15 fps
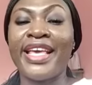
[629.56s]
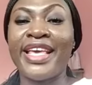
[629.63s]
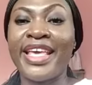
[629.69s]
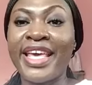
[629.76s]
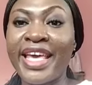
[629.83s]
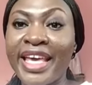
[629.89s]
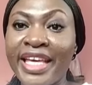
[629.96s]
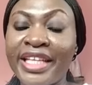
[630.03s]

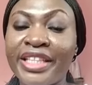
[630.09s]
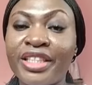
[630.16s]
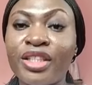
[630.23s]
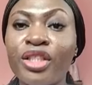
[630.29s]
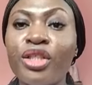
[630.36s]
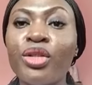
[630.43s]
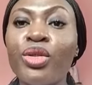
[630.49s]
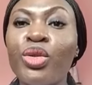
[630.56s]

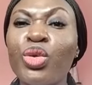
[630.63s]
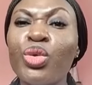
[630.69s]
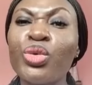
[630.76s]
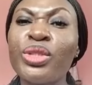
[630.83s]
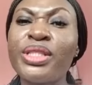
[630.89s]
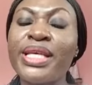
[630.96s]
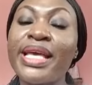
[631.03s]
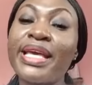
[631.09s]
Again,
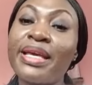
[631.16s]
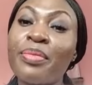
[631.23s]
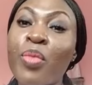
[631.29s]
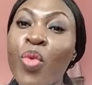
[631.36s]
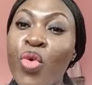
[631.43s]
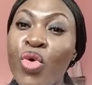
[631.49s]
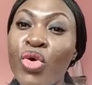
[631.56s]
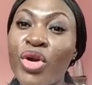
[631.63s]
don't
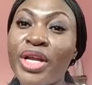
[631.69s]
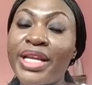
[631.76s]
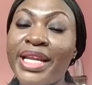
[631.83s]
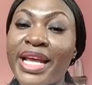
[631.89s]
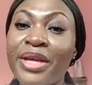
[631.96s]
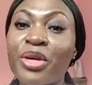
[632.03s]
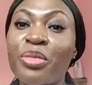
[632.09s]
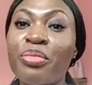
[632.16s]
take more
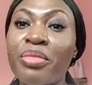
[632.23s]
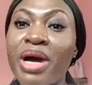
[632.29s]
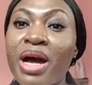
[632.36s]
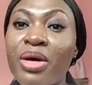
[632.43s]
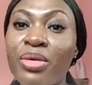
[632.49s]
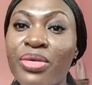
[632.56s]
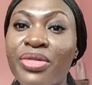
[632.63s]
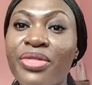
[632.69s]
than your
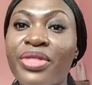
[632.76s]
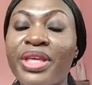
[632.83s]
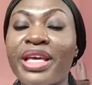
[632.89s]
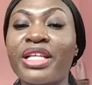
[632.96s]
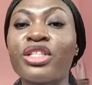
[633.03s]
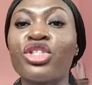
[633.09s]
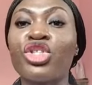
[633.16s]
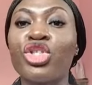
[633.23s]

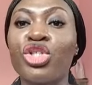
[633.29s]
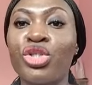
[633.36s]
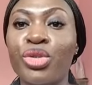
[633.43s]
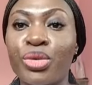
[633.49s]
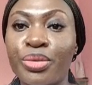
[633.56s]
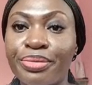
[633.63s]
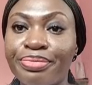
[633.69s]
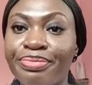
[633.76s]
mouth can
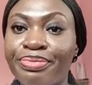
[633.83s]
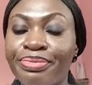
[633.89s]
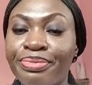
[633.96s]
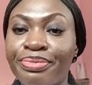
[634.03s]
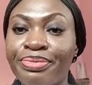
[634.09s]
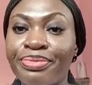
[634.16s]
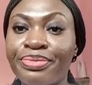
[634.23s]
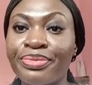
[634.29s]
chew.
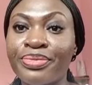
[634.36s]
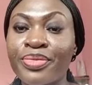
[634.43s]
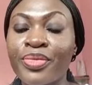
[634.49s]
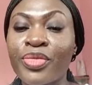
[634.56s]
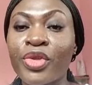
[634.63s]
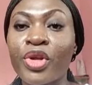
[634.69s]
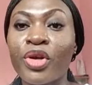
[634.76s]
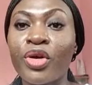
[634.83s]

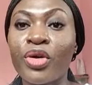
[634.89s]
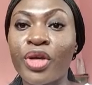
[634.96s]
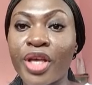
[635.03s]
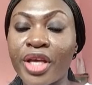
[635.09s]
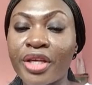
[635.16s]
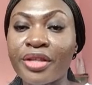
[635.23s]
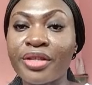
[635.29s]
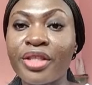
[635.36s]

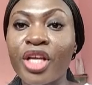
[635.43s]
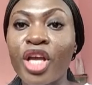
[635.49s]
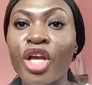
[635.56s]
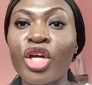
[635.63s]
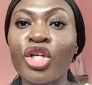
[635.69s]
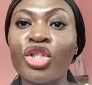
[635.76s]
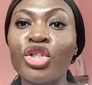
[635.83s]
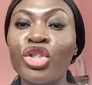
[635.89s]
Okay,
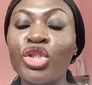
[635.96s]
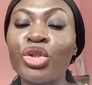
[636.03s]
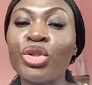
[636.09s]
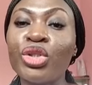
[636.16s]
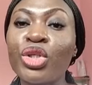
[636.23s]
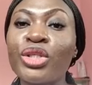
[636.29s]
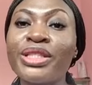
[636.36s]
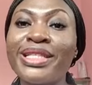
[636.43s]

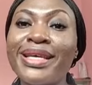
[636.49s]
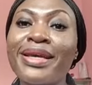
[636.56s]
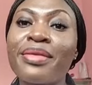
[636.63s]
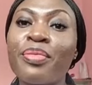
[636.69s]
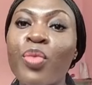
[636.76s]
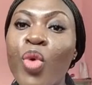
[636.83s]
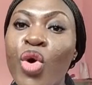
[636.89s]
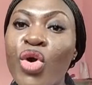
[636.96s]
do not
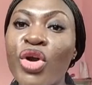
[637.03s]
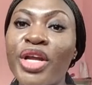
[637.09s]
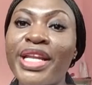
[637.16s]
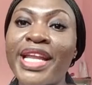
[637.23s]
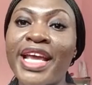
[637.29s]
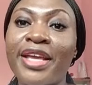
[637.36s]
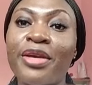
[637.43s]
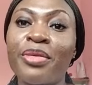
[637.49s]
take
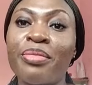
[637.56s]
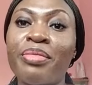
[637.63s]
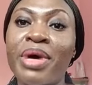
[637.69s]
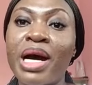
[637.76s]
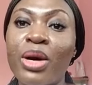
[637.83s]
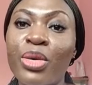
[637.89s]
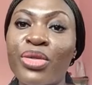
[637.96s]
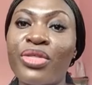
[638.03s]
more than your
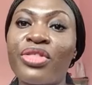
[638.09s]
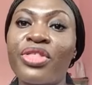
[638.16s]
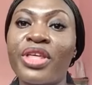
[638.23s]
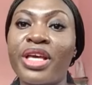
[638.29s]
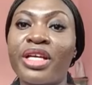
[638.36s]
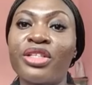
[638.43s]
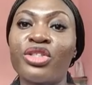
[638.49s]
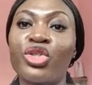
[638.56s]
mouth
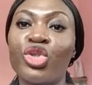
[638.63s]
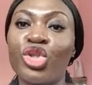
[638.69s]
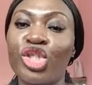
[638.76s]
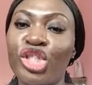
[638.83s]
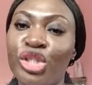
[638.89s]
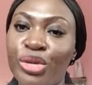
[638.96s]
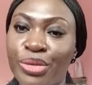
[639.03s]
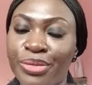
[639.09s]
can
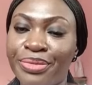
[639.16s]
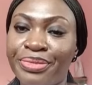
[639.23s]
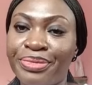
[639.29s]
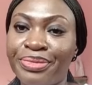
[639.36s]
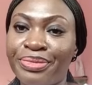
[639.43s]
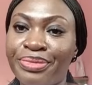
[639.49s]
chew.